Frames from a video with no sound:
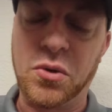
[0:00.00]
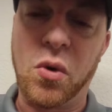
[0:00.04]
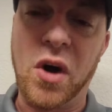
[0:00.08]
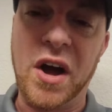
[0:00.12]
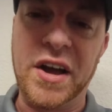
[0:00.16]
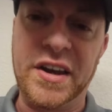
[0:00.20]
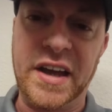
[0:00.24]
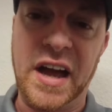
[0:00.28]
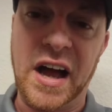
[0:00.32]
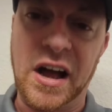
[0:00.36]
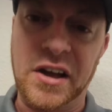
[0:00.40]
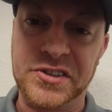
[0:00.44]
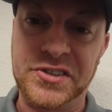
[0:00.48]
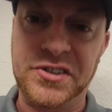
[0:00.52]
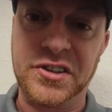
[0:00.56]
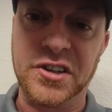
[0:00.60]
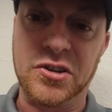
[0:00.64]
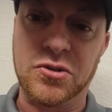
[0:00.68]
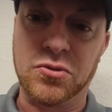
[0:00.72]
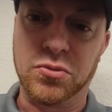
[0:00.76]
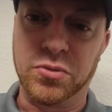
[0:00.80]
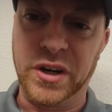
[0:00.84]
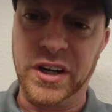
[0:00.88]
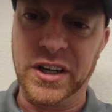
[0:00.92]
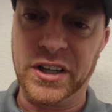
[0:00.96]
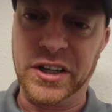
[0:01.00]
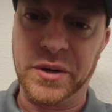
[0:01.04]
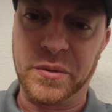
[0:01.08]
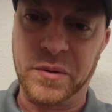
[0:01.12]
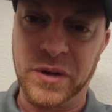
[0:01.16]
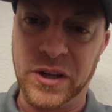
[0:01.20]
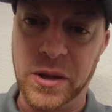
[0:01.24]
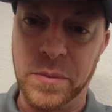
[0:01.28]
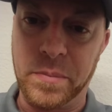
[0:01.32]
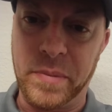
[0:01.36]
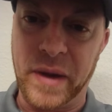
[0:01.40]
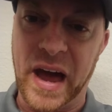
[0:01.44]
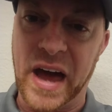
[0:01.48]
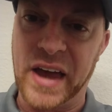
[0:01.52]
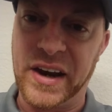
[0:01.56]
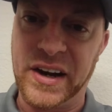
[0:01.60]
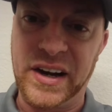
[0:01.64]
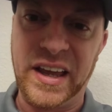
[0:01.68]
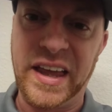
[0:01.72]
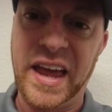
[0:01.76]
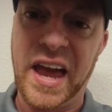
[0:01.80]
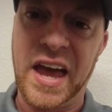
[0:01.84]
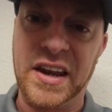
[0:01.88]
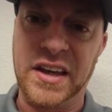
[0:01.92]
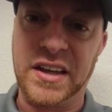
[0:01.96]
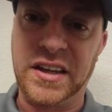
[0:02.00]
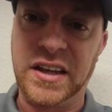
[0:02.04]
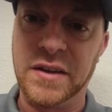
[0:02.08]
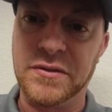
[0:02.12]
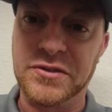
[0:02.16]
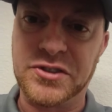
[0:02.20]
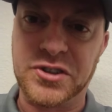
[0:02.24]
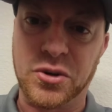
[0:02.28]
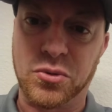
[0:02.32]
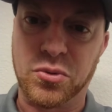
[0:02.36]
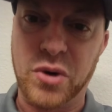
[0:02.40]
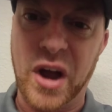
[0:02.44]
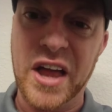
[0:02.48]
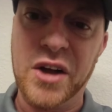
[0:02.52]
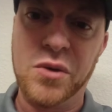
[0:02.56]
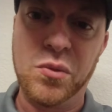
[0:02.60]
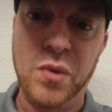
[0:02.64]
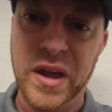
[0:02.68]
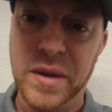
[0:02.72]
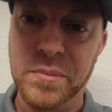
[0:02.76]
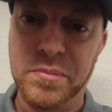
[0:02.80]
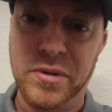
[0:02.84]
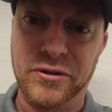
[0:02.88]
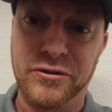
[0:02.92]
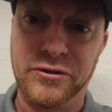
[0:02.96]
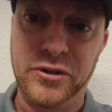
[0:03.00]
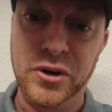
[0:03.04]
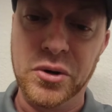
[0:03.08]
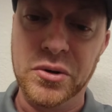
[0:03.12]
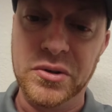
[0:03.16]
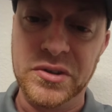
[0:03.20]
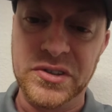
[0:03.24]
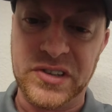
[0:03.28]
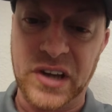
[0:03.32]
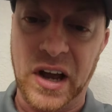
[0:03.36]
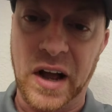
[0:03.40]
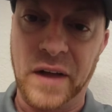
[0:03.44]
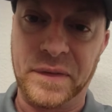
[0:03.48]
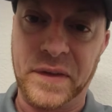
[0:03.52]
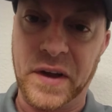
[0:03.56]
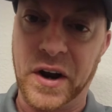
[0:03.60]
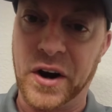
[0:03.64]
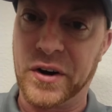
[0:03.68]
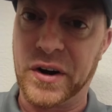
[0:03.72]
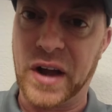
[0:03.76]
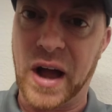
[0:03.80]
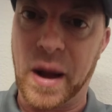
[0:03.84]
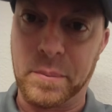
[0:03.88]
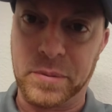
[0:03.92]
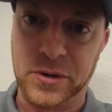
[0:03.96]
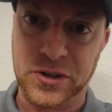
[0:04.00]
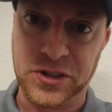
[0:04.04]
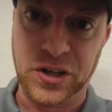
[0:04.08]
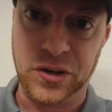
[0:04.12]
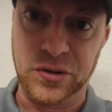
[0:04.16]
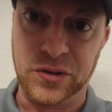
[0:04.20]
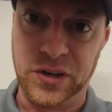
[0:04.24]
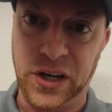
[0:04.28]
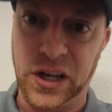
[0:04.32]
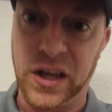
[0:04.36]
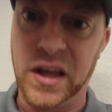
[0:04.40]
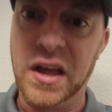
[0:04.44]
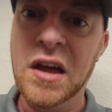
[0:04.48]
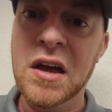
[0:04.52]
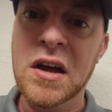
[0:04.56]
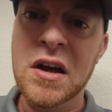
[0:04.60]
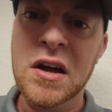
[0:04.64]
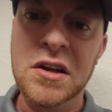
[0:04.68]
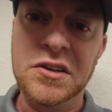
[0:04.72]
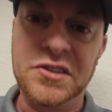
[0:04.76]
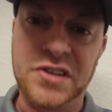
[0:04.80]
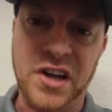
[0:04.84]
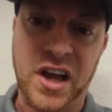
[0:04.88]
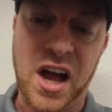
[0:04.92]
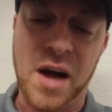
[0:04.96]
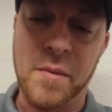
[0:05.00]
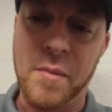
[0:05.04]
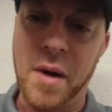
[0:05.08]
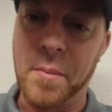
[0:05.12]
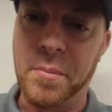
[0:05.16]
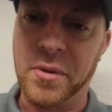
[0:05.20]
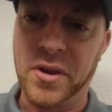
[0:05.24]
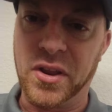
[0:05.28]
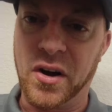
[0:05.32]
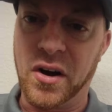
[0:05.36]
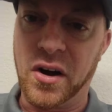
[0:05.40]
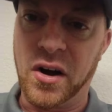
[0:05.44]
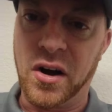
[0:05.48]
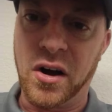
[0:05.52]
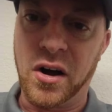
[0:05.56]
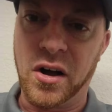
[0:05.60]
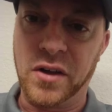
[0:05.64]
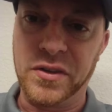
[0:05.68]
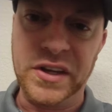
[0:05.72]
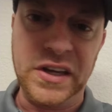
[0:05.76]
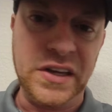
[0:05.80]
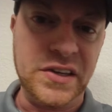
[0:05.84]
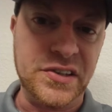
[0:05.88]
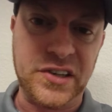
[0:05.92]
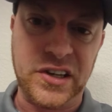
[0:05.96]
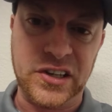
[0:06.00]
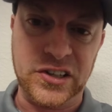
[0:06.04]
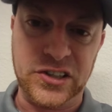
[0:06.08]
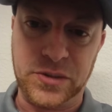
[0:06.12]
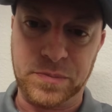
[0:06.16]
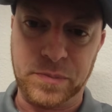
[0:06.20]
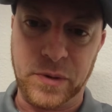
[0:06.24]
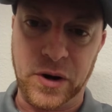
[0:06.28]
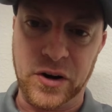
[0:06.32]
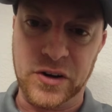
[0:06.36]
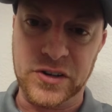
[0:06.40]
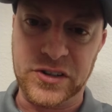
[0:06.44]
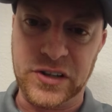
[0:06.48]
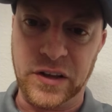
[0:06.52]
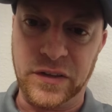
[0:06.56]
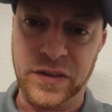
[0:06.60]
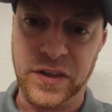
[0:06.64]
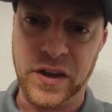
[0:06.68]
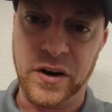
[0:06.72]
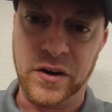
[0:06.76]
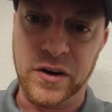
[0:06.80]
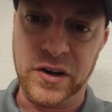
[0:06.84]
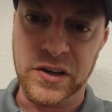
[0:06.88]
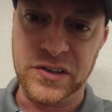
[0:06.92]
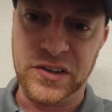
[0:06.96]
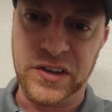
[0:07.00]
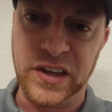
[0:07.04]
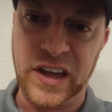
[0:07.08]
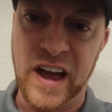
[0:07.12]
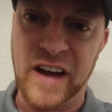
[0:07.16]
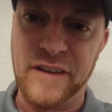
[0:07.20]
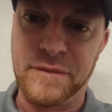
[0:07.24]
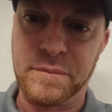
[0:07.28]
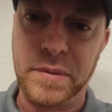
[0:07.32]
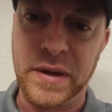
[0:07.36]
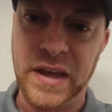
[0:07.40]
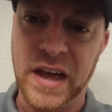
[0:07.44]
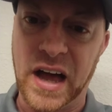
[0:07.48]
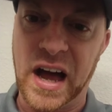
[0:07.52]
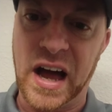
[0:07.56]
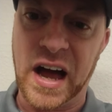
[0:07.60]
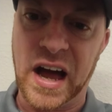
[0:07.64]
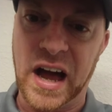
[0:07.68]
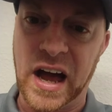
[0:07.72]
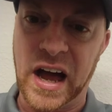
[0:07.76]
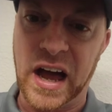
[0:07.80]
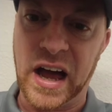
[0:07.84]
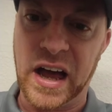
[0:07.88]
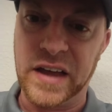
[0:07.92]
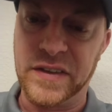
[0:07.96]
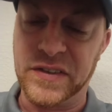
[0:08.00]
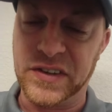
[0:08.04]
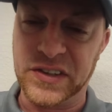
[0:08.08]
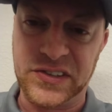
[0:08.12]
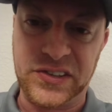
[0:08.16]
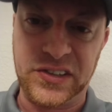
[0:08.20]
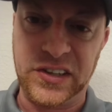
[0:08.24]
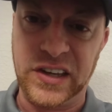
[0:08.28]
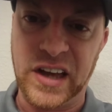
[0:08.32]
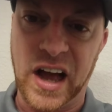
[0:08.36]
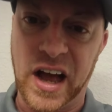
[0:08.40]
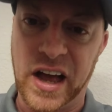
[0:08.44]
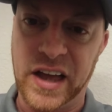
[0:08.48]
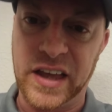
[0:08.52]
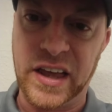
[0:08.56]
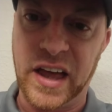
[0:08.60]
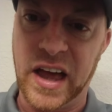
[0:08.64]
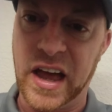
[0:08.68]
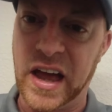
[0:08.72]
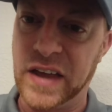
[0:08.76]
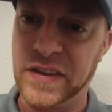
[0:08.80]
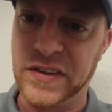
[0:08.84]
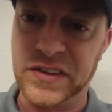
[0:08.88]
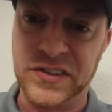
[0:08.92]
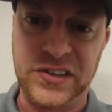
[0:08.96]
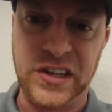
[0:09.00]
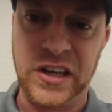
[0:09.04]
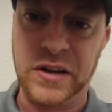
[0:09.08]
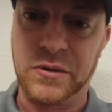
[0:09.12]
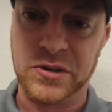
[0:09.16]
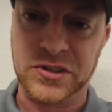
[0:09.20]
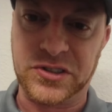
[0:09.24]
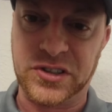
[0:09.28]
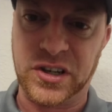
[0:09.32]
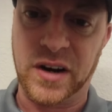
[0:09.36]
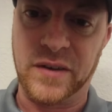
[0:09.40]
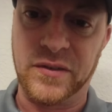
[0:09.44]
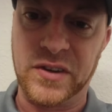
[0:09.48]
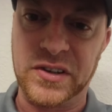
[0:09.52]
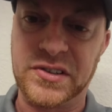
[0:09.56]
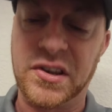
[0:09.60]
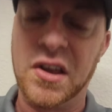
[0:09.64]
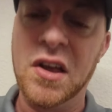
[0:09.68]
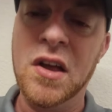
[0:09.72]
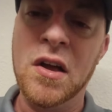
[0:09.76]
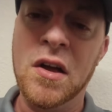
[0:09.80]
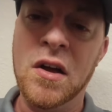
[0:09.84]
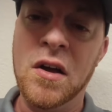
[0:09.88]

the White House look really, really bad. And again, it gives the right wing buffoons out there an opportunity to come up with all these conspiracy theories. The FBI, the CIA, the Secret Service,